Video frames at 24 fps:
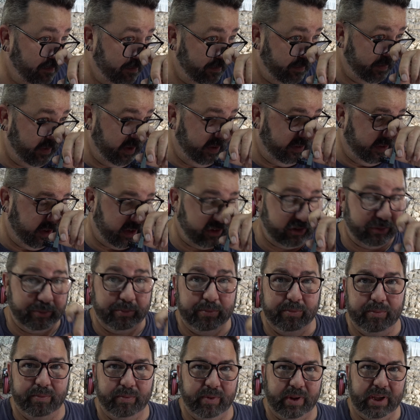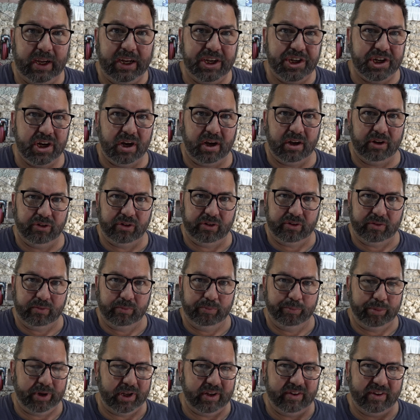This has the E-jars has
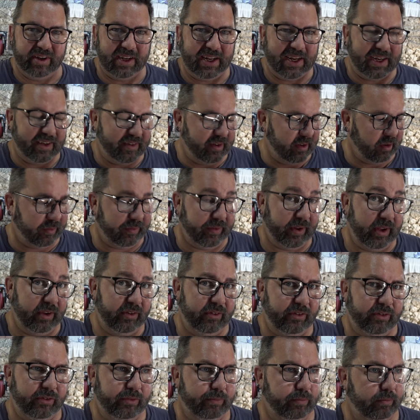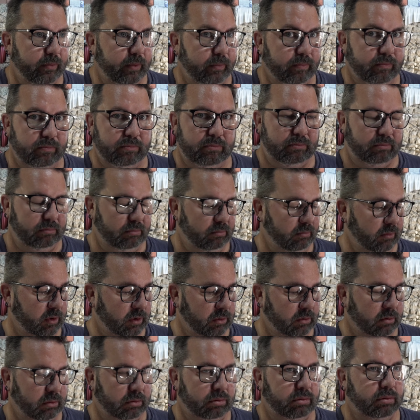been deleted off this.
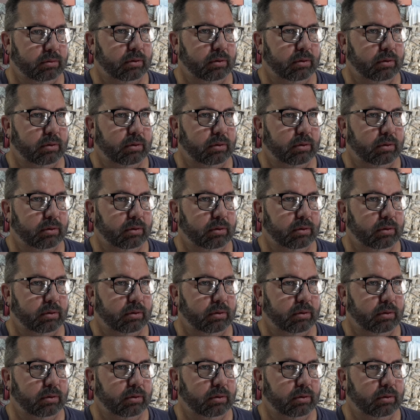Ooh.